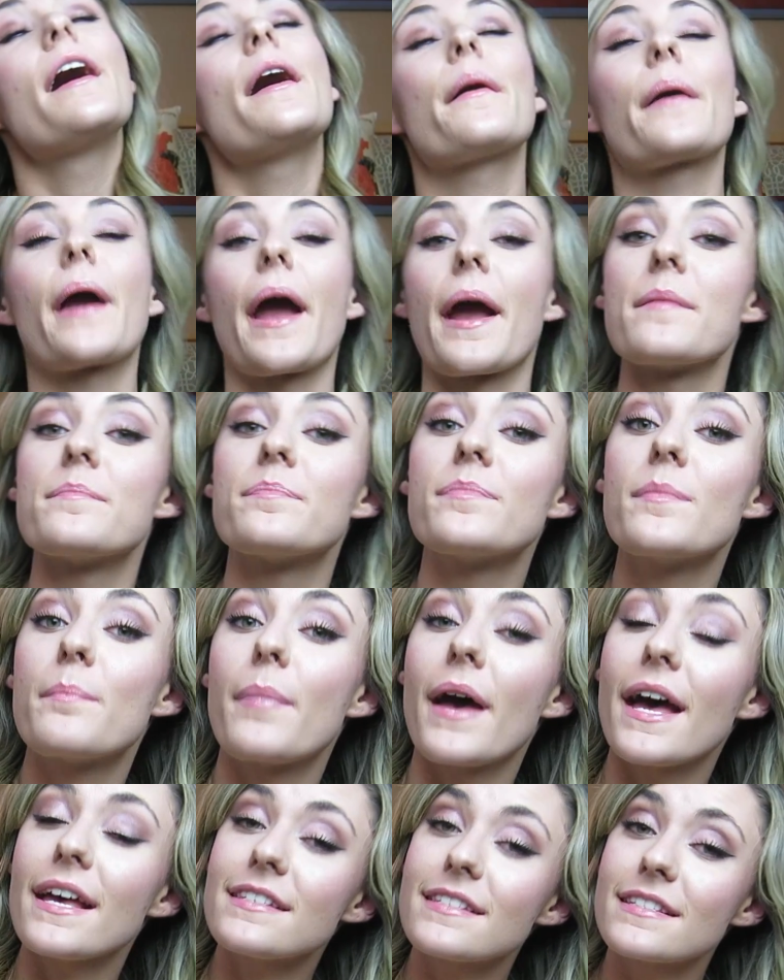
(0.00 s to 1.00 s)
Okay,
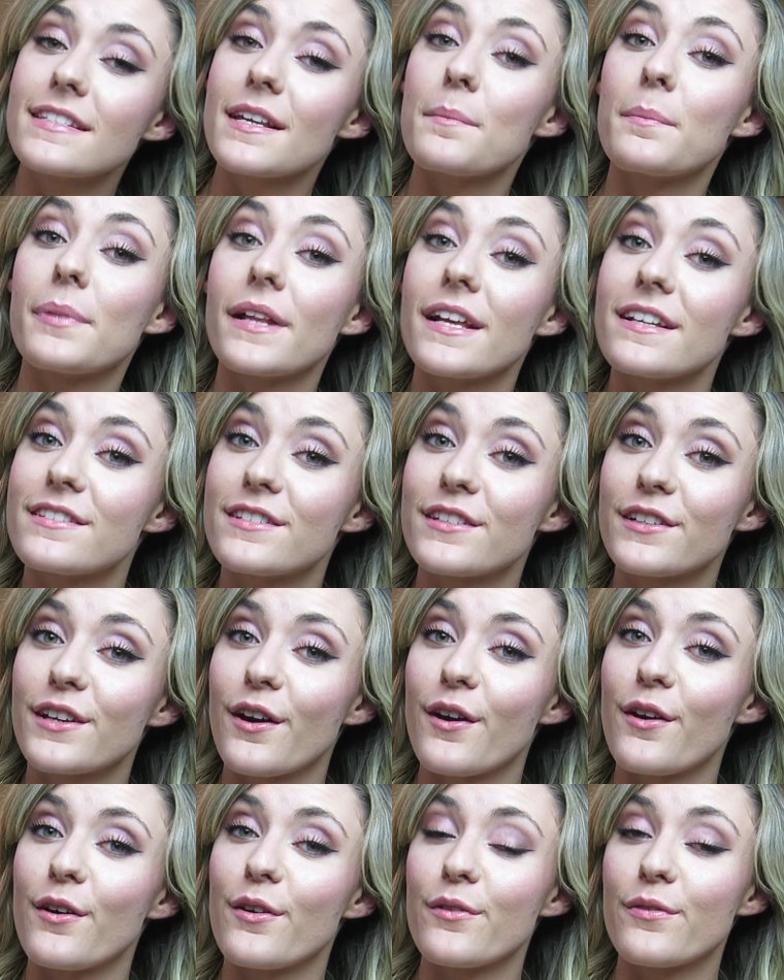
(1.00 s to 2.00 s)
best place to
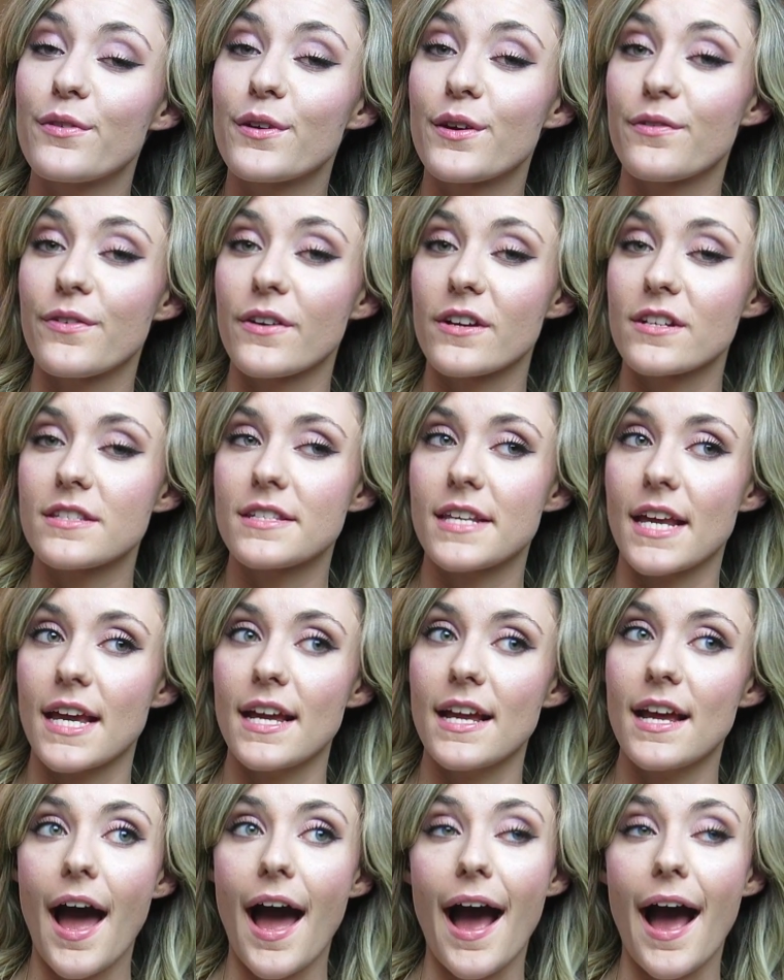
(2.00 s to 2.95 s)
go for a first date.